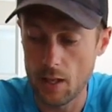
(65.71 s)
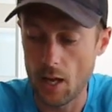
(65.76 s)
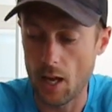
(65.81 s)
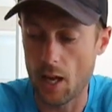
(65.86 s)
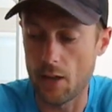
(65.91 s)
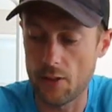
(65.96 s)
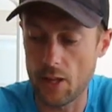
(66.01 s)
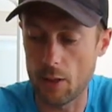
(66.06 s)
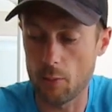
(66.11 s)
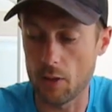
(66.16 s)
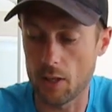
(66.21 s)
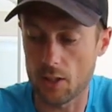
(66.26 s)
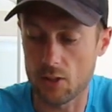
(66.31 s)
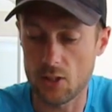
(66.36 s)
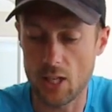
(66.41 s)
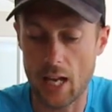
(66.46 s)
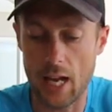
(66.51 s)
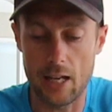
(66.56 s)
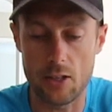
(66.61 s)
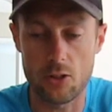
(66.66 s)
and they will
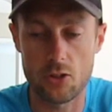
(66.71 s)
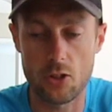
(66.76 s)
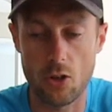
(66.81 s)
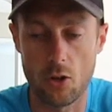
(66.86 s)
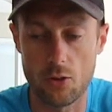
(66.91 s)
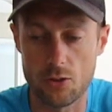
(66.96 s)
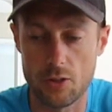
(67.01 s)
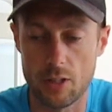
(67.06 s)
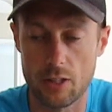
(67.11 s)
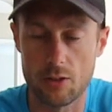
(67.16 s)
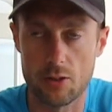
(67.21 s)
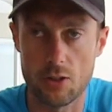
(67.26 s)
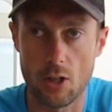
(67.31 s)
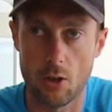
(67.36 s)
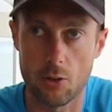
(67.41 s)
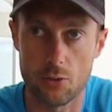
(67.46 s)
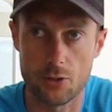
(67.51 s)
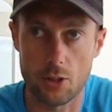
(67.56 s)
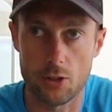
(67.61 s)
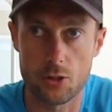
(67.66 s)
attach onto the
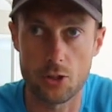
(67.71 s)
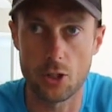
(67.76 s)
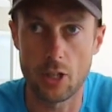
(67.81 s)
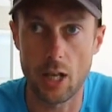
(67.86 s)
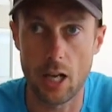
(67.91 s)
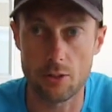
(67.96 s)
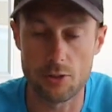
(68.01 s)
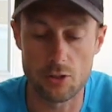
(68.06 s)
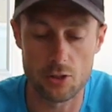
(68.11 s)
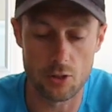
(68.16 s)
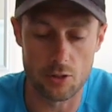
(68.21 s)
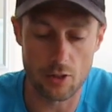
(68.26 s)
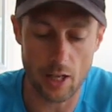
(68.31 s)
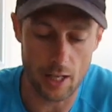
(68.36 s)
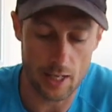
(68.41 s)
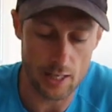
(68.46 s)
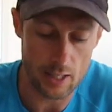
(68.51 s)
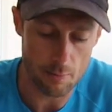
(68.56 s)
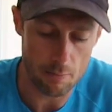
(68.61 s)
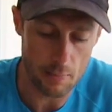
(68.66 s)
insoles. I'll show you how to do
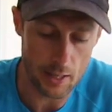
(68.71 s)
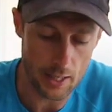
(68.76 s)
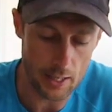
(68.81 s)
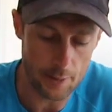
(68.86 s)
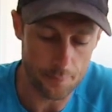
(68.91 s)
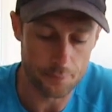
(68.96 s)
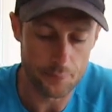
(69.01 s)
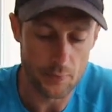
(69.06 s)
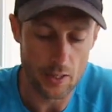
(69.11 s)
that in a minute.